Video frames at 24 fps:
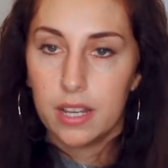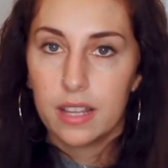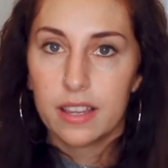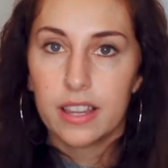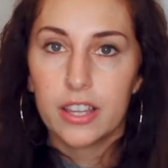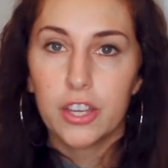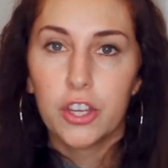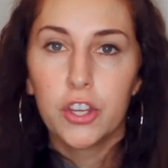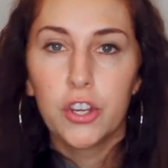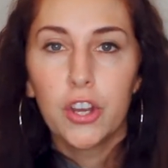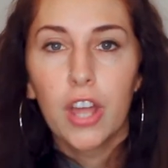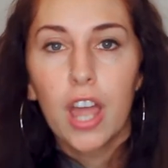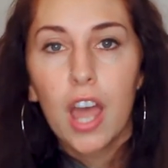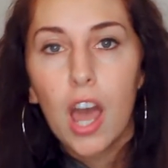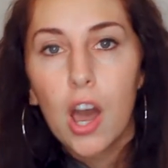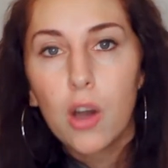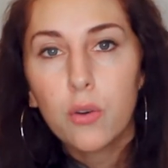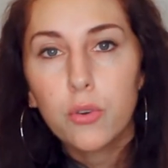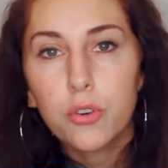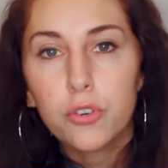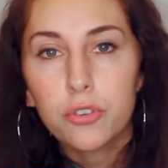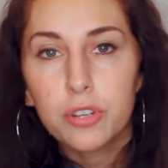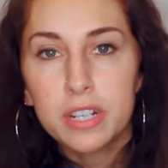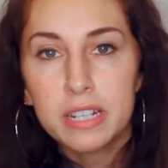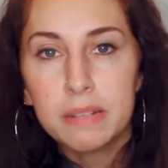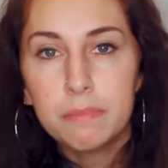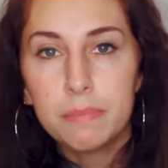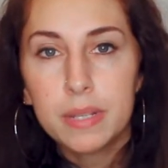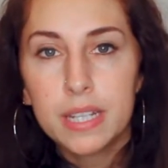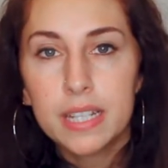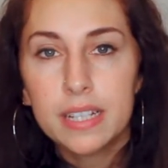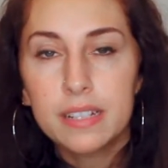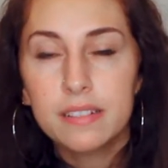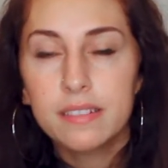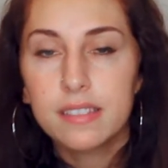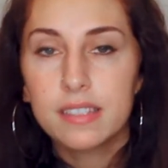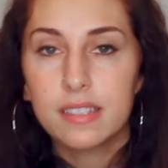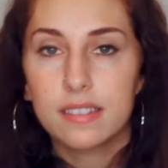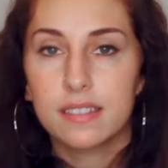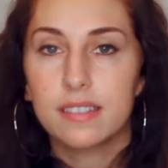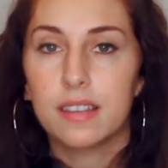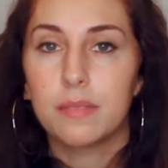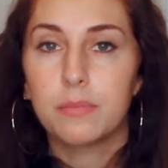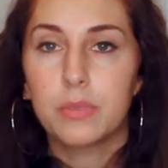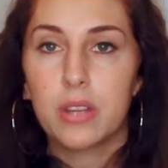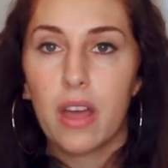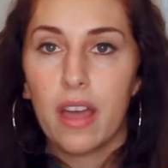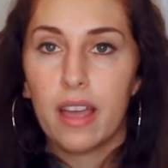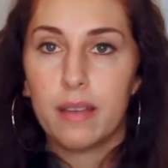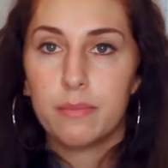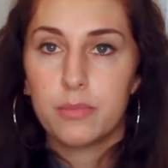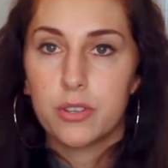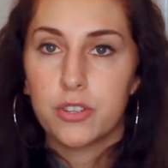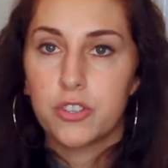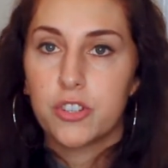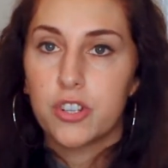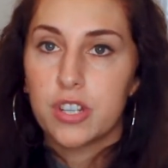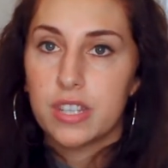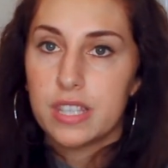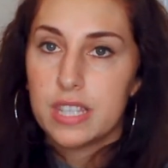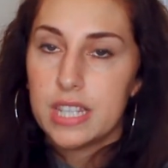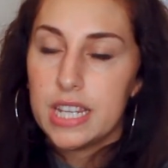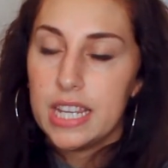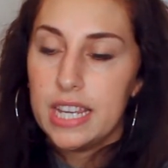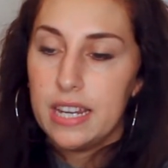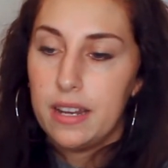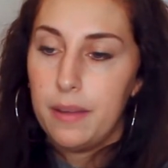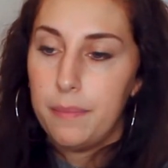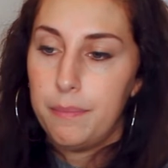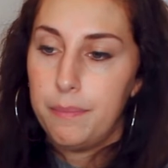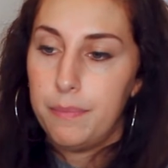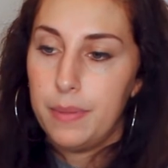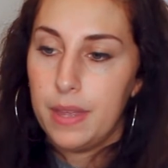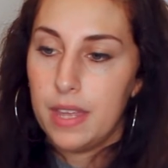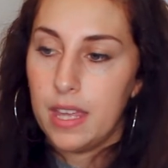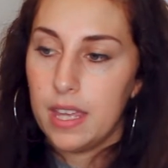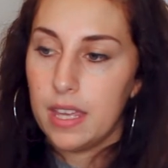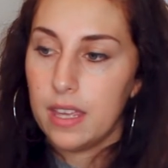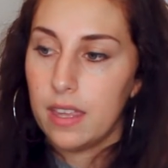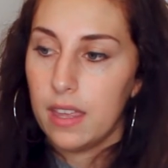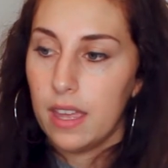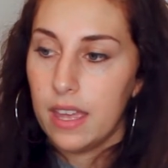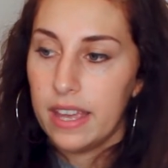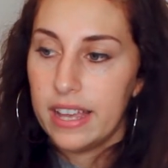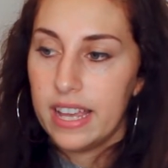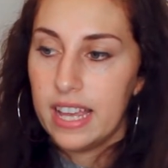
like, you know how green beans sometimes are just in a big,